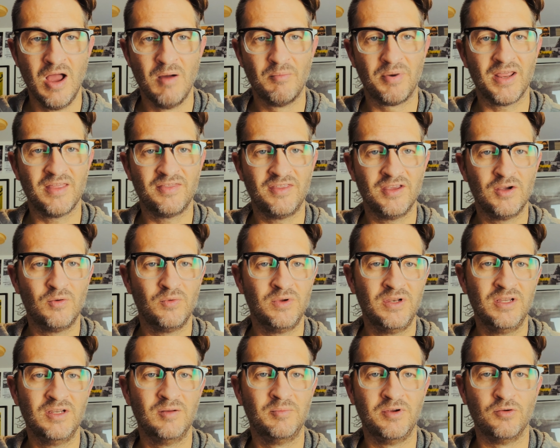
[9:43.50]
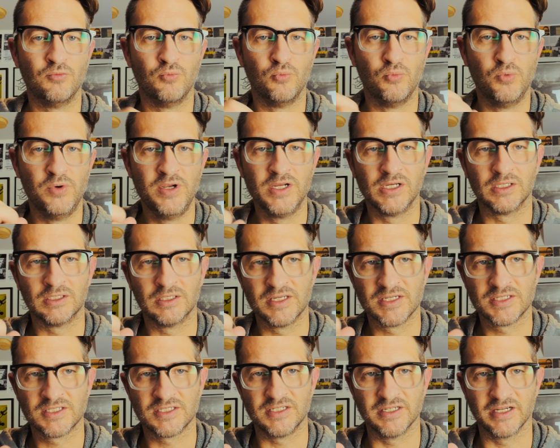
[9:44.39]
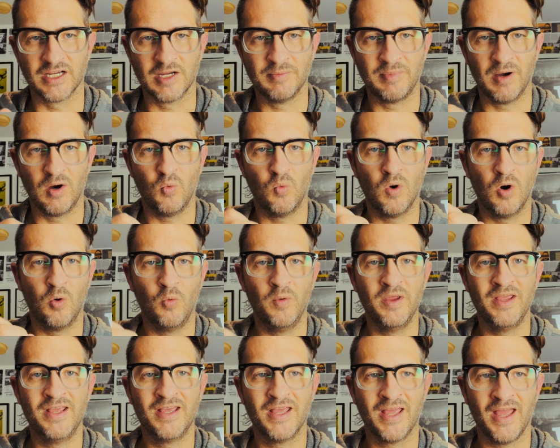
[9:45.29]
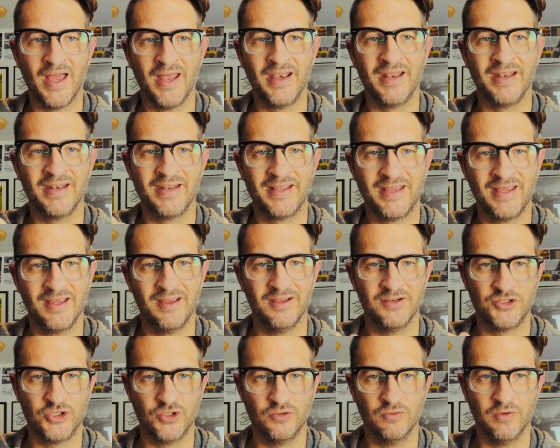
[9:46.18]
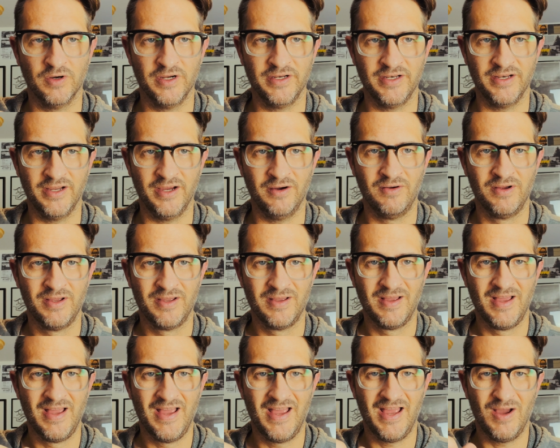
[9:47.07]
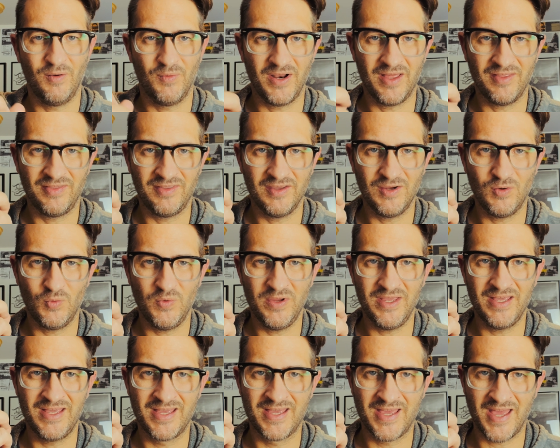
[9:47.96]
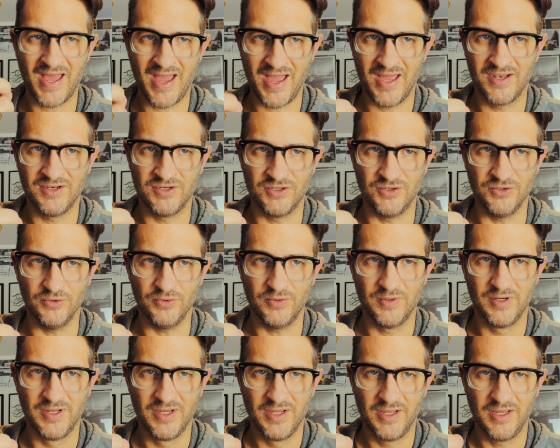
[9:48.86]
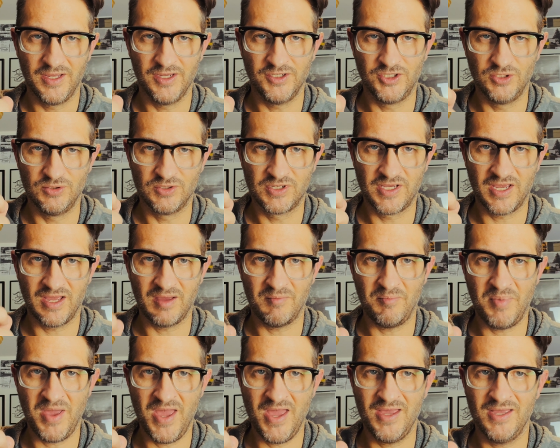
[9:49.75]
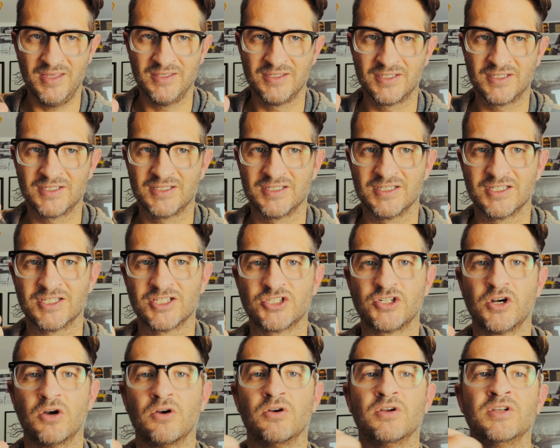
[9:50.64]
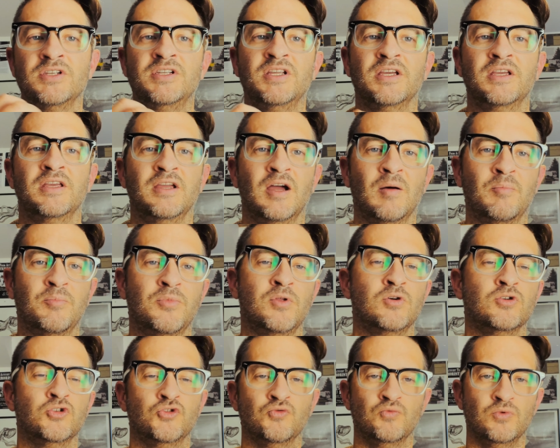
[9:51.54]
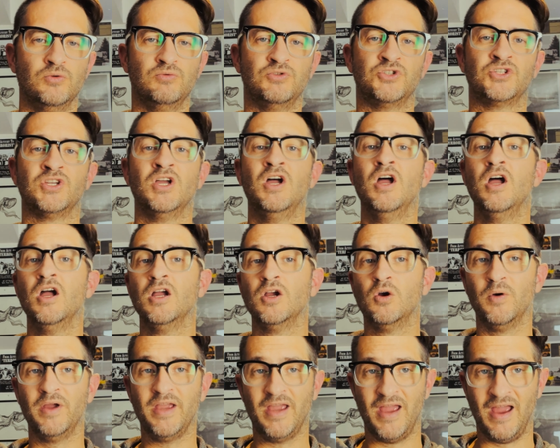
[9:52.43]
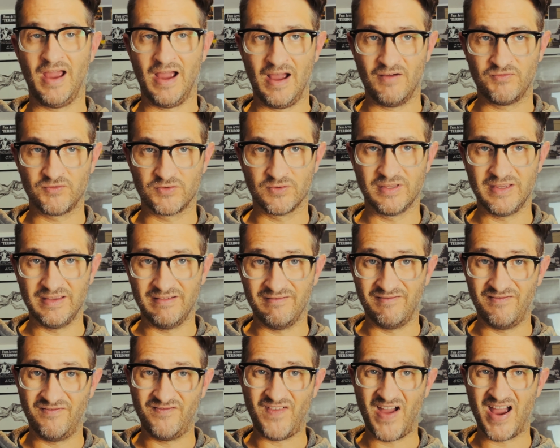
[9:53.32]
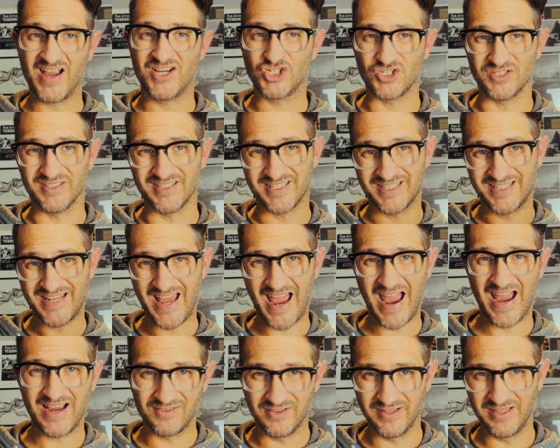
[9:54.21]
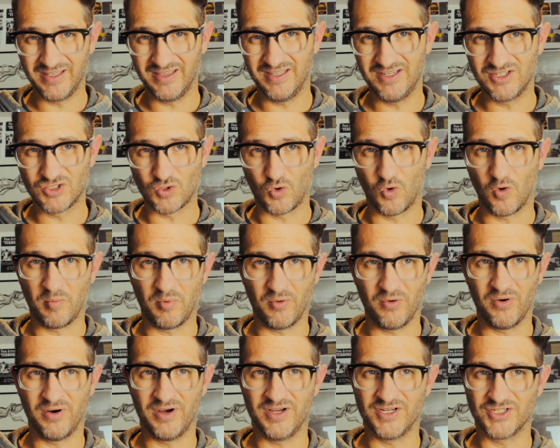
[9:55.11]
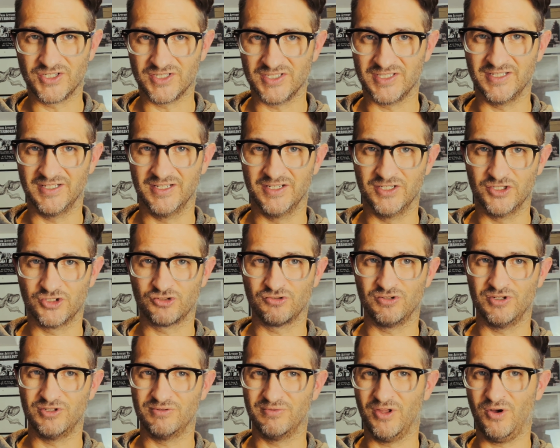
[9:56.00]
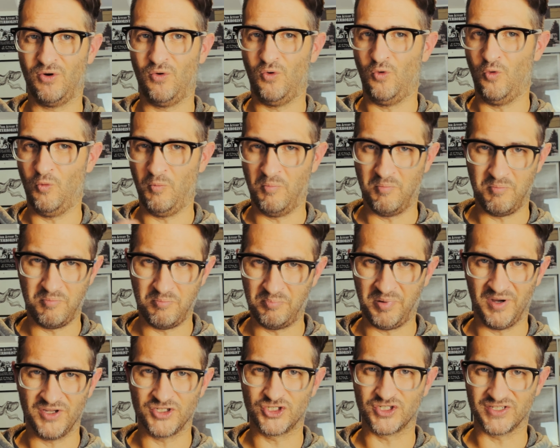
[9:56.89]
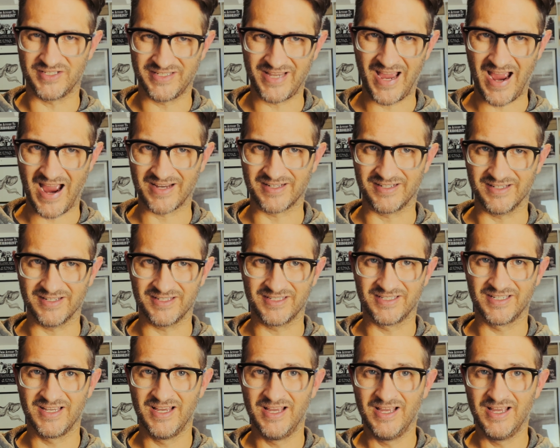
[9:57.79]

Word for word: But I think we need to be realistic about what we can and can't do right now. And what I think we can do is use campaigns to start digging up those roots, going after the infections, tackling these corporations and industries with a whole bunch of tactics,